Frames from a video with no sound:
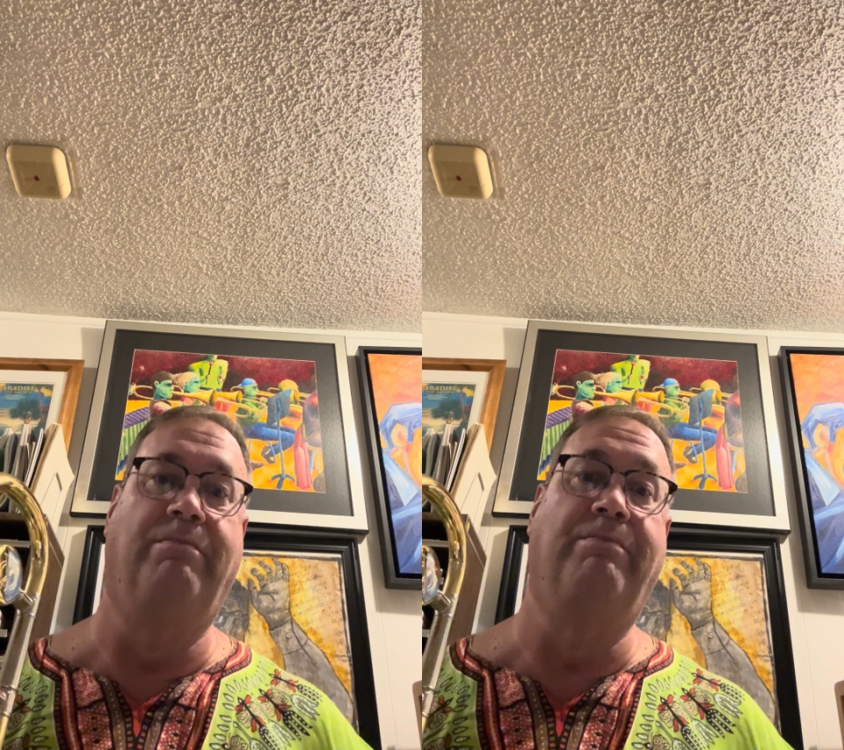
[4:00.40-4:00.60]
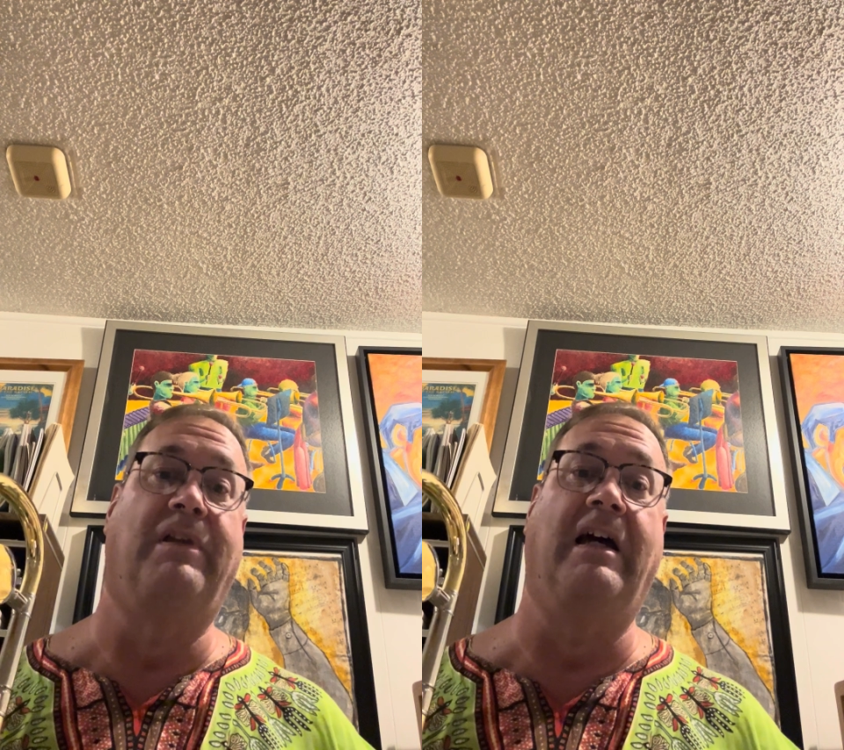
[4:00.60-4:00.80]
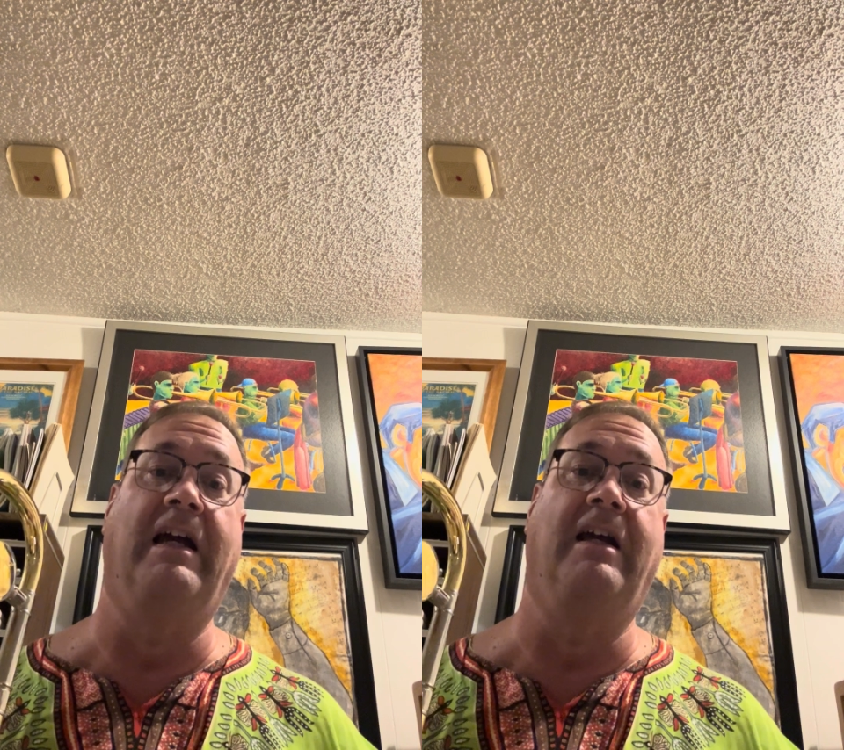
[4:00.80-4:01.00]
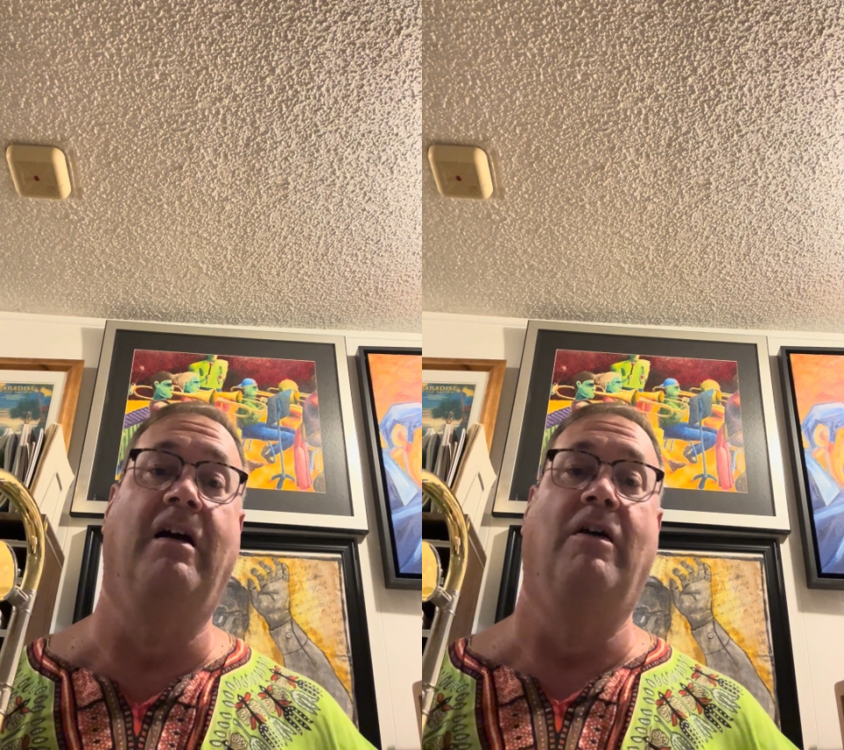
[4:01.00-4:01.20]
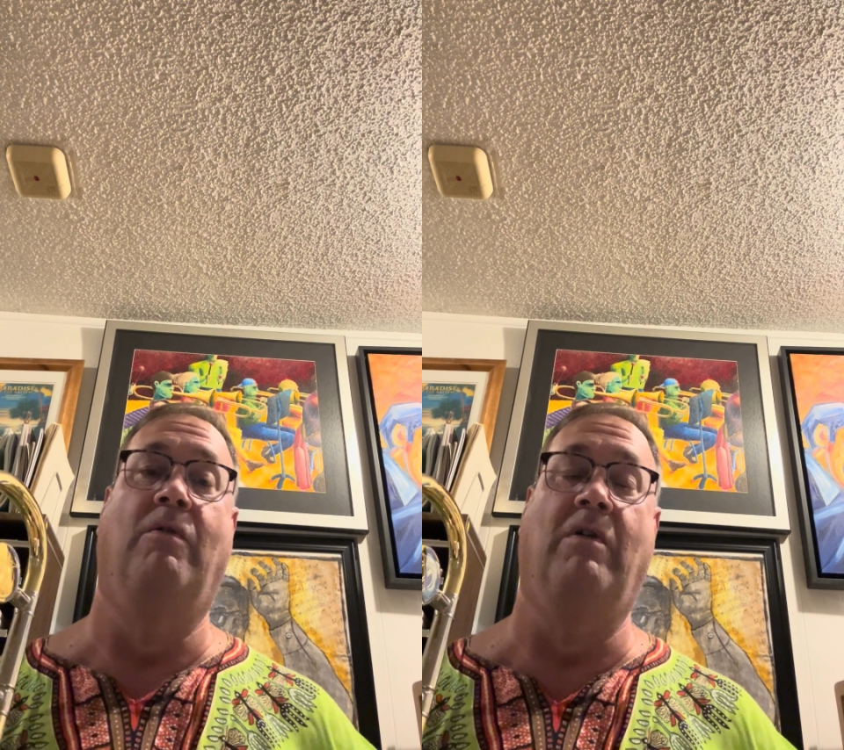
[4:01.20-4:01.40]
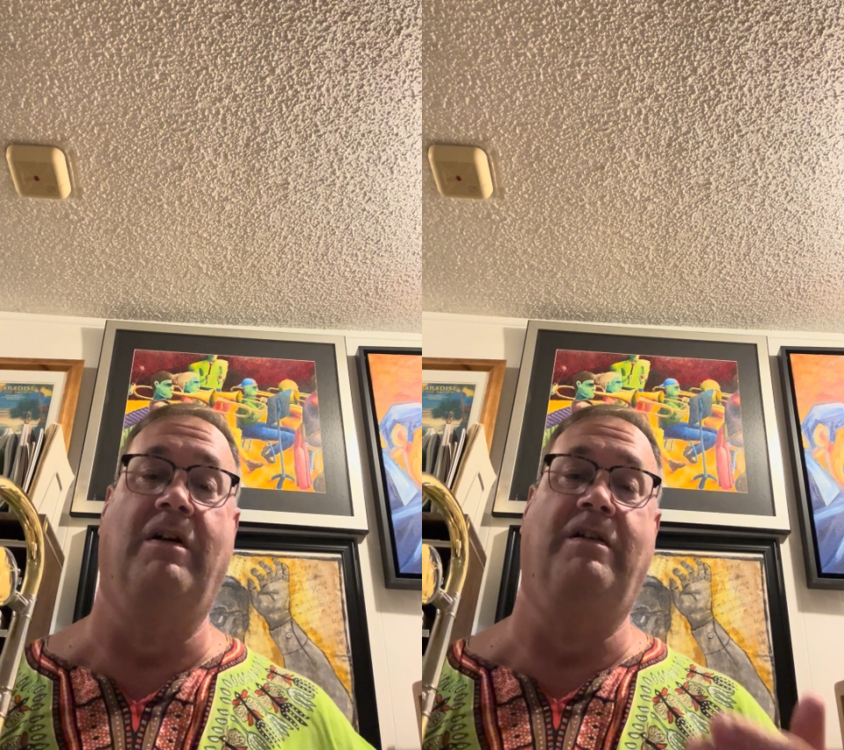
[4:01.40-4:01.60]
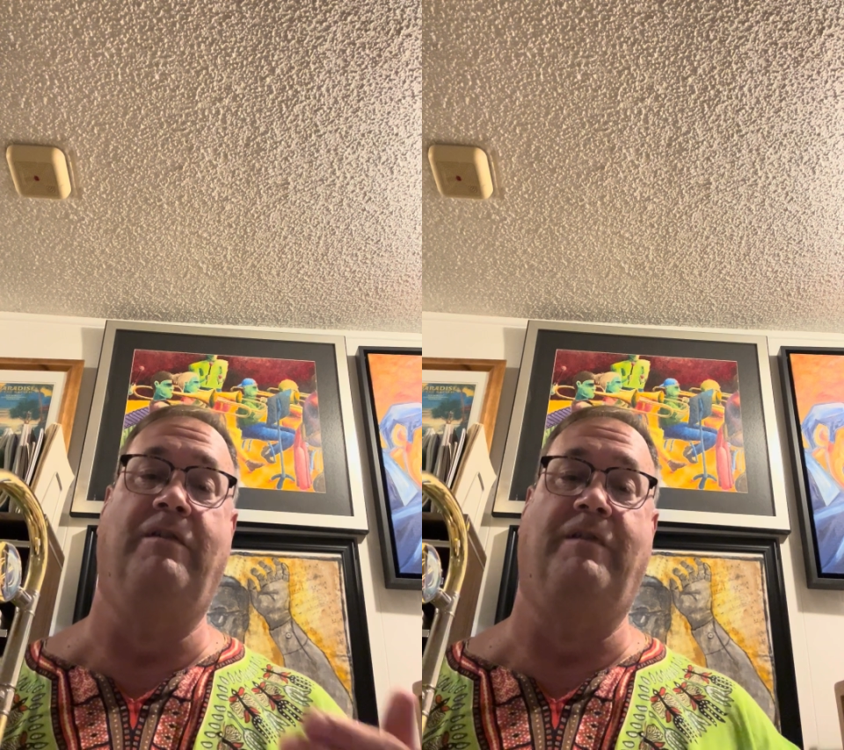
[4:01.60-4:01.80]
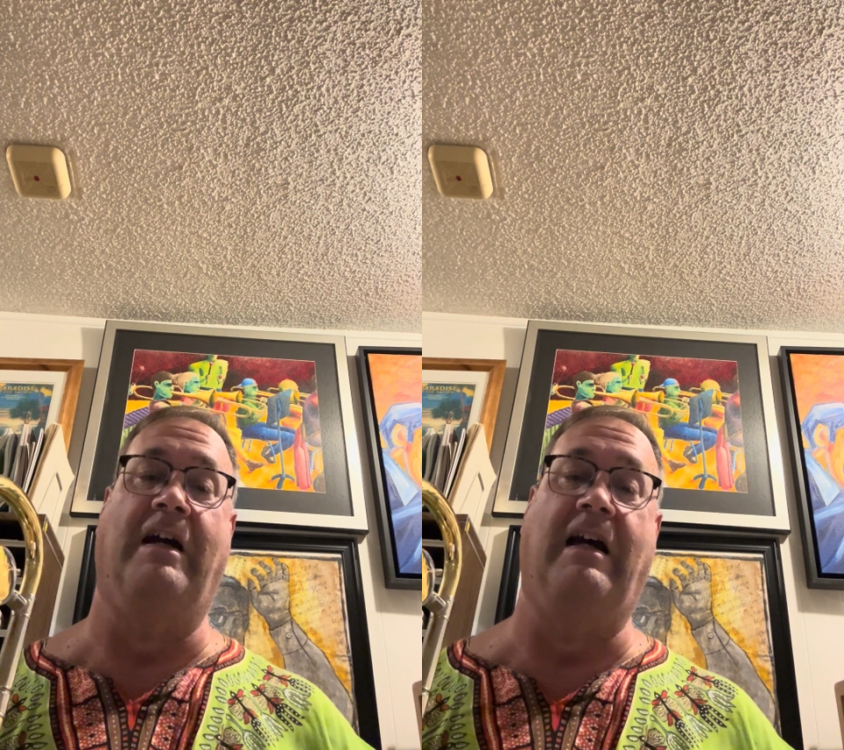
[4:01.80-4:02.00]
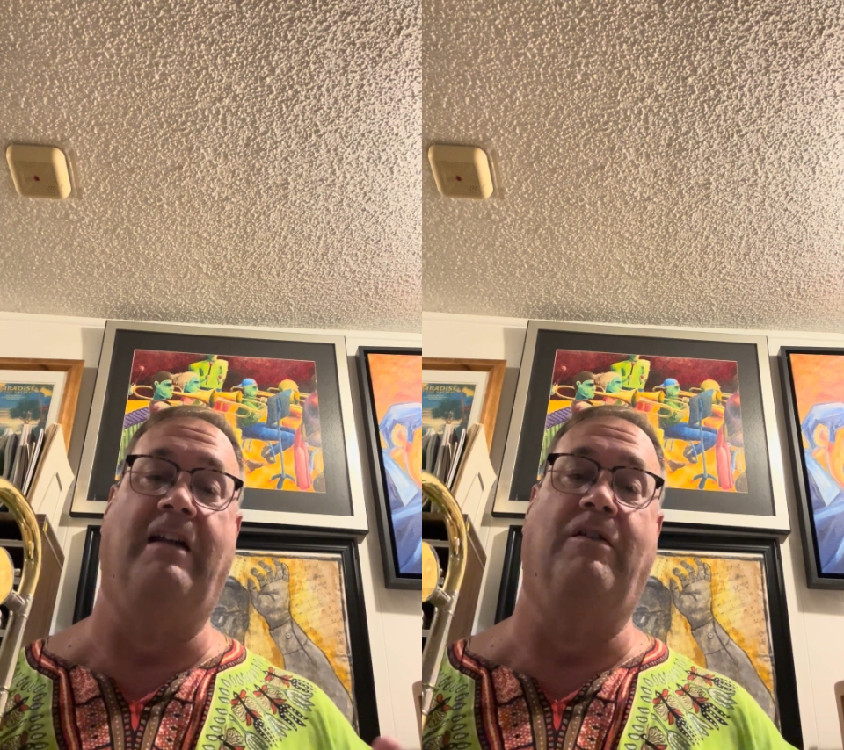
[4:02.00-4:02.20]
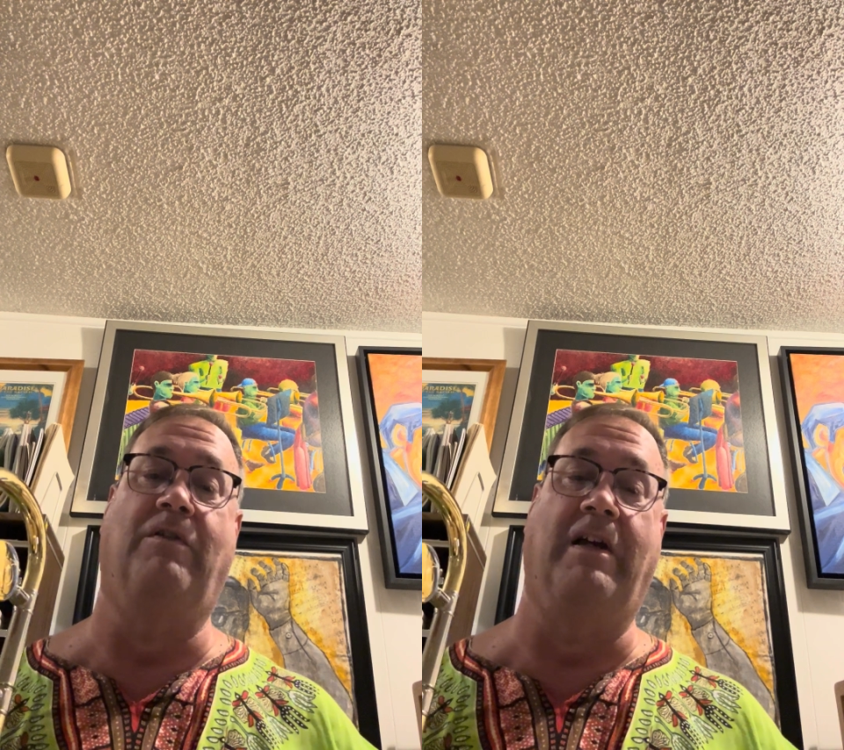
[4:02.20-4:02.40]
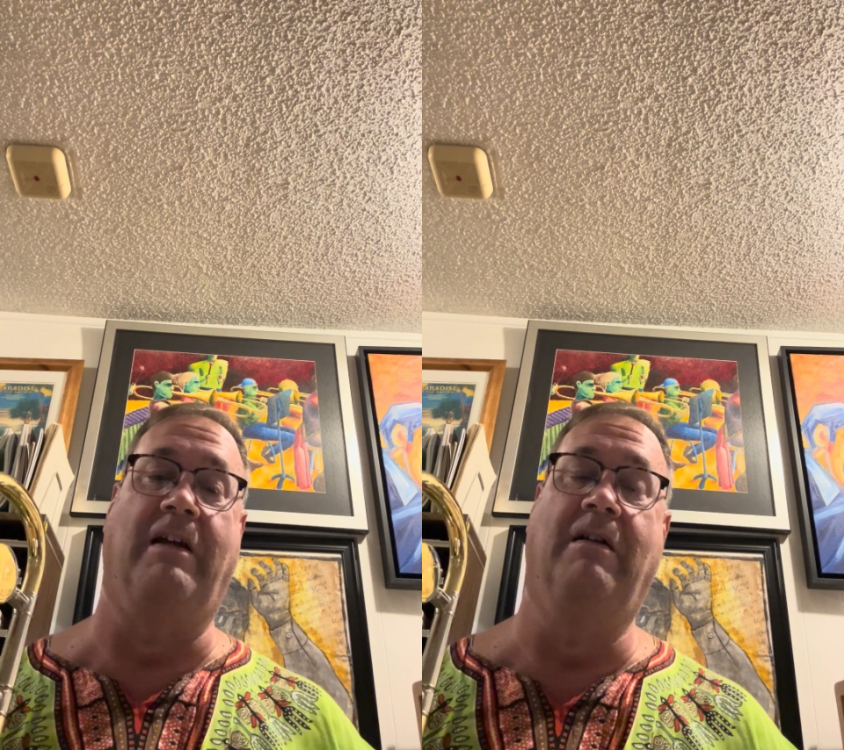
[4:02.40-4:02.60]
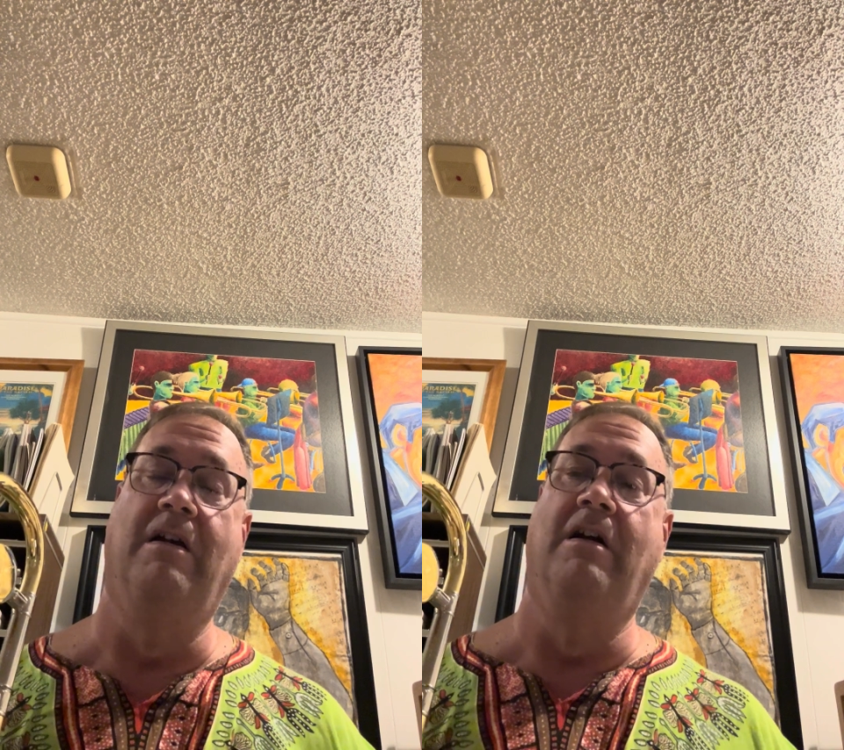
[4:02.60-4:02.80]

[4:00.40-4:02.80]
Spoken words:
Play what you've got, okay?